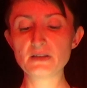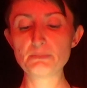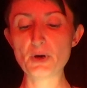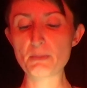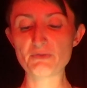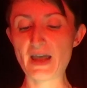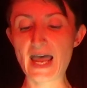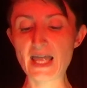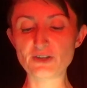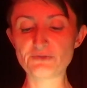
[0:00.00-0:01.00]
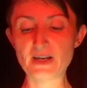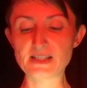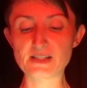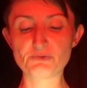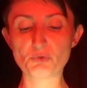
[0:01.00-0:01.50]
The palm of her hand
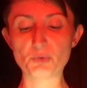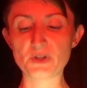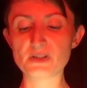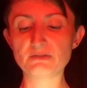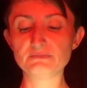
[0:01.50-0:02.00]
faces forward.